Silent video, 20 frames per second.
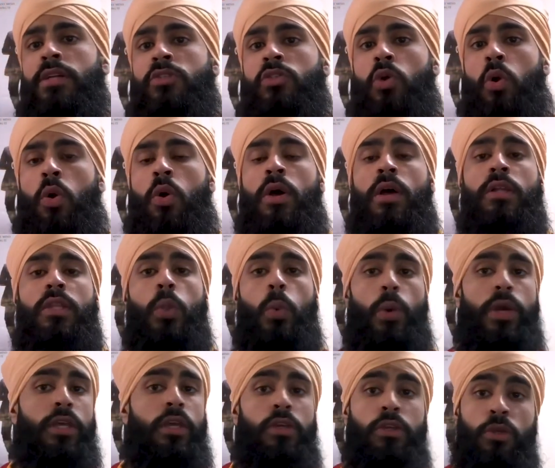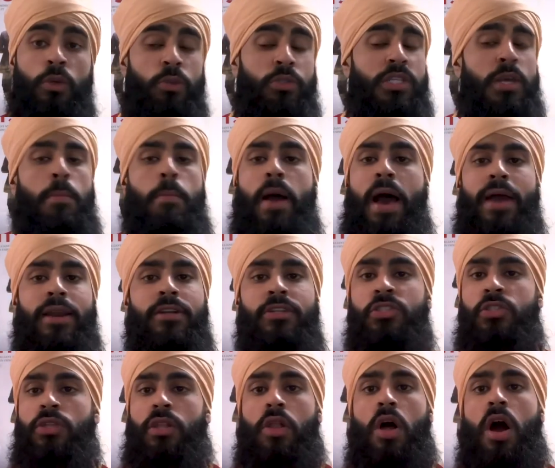So the way you use it
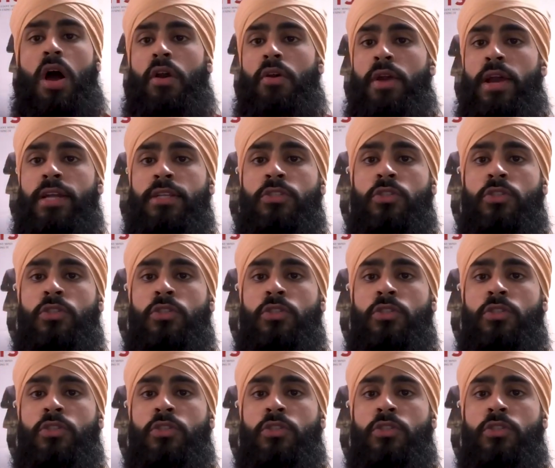matters a lot, right?